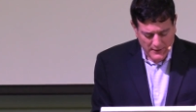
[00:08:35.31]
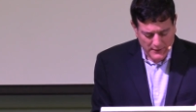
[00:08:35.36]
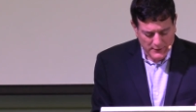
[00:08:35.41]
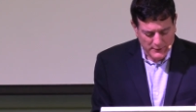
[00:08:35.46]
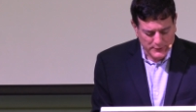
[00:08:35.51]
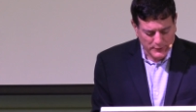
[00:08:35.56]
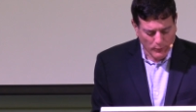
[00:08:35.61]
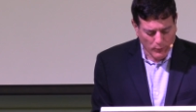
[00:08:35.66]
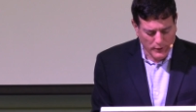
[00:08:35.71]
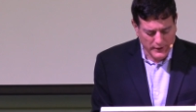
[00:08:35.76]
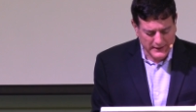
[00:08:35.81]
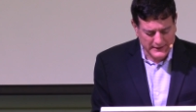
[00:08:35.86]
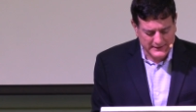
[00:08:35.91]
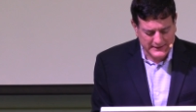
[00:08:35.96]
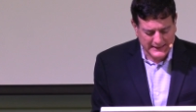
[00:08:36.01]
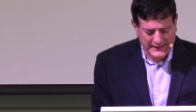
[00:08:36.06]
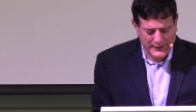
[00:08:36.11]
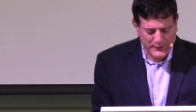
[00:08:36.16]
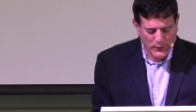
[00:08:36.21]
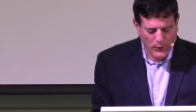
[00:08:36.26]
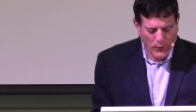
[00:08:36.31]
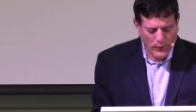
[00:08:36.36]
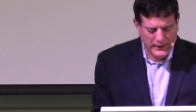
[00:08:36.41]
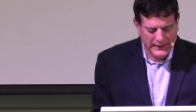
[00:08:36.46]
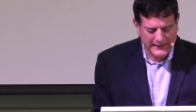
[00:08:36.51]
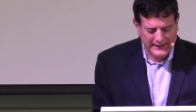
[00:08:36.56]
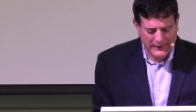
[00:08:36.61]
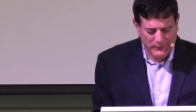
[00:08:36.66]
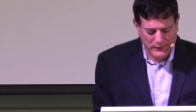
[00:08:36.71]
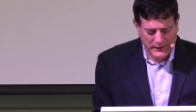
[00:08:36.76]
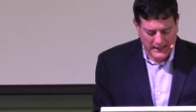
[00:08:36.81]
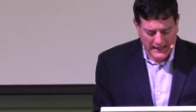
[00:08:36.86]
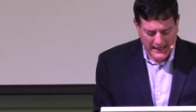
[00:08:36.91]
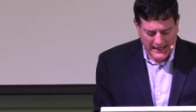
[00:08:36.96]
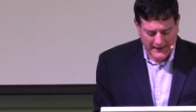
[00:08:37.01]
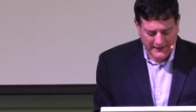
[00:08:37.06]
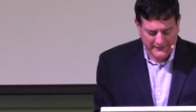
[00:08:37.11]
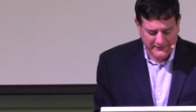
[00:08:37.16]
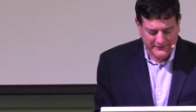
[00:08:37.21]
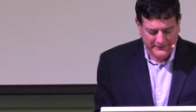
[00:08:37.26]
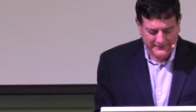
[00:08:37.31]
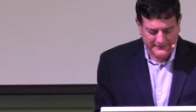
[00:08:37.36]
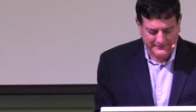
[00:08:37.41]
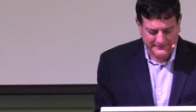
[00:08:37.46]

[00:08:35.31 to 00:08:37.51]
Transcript: So what is the anointing that we have?